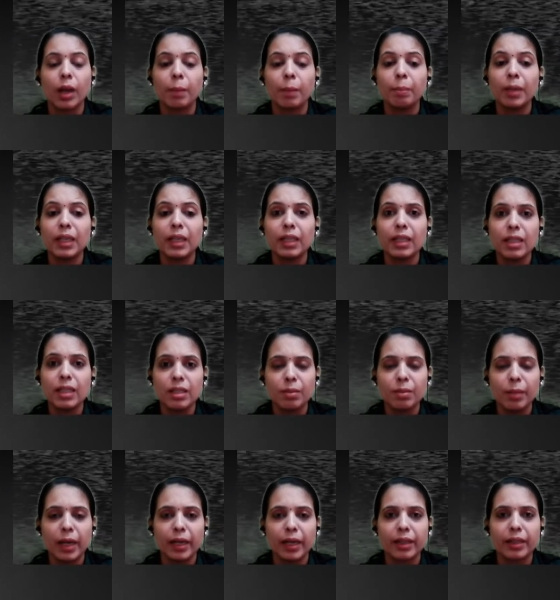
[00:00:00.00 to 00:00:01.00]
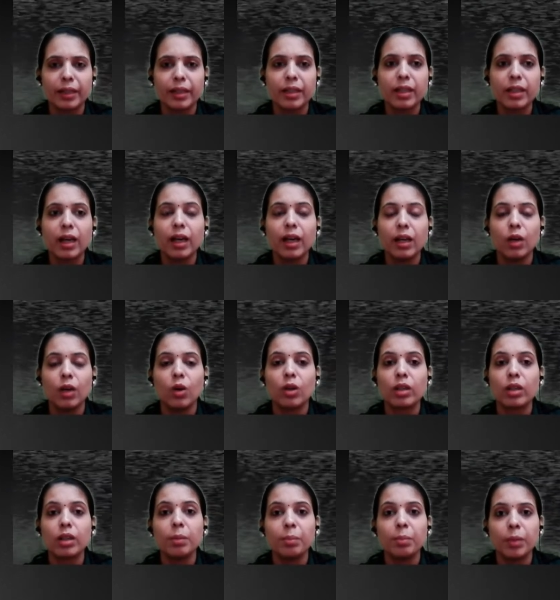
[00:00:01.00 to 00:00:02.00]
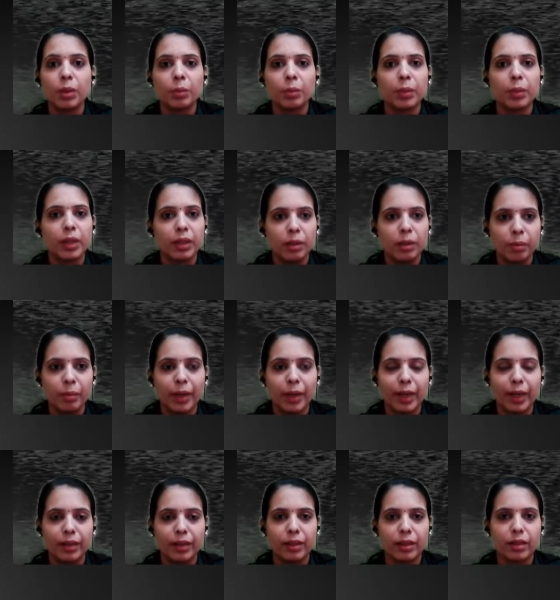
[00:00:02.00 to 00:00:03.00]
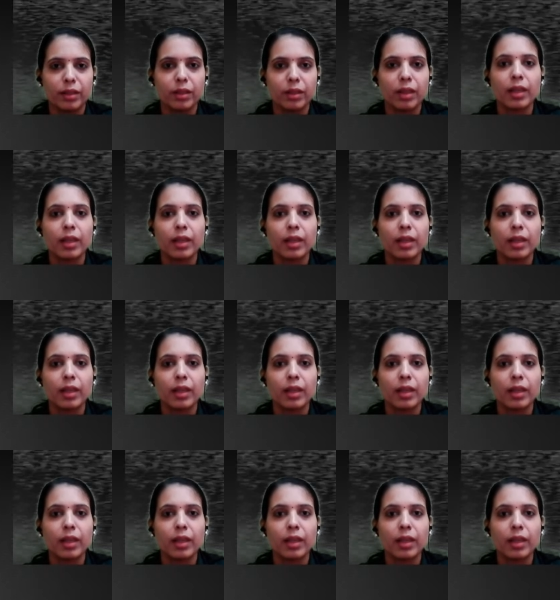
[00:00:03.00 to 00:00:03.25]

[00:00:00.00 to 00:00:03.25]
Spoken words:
But these magnets are not the permanent magnet.